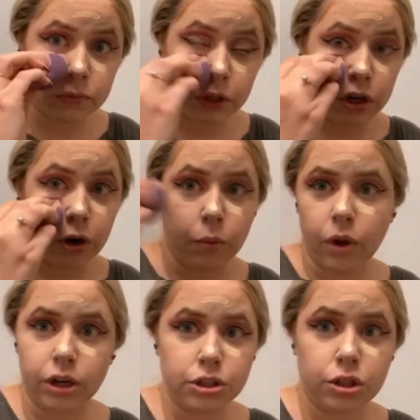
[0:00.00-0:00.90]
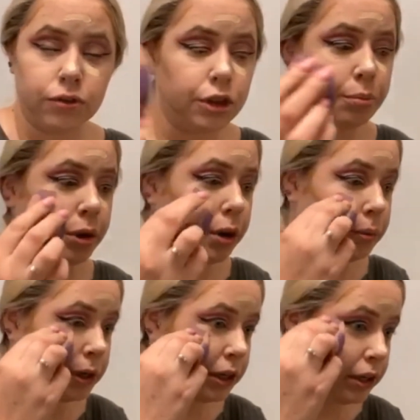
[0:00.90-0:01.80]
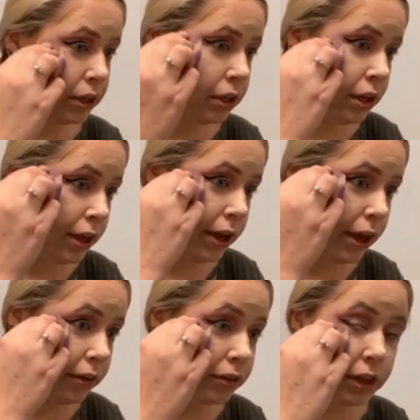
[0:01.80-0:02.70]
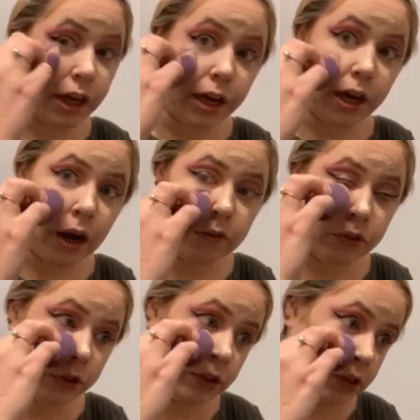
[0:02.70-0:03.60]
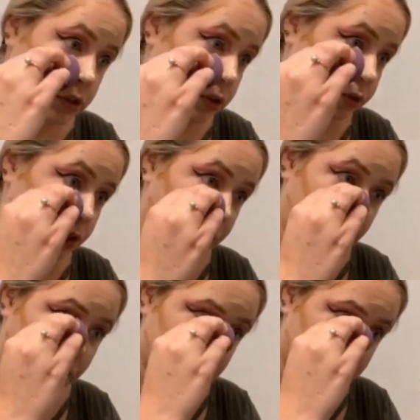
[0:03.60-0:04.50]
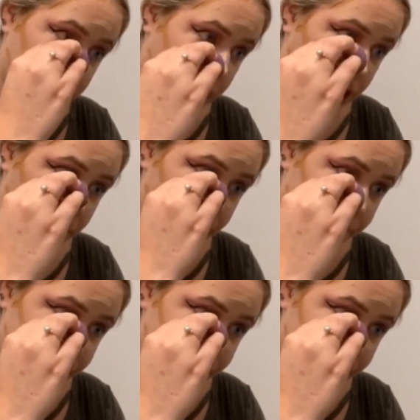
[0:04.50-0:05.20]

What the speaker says: watched over the property in every day after Sophia passed away.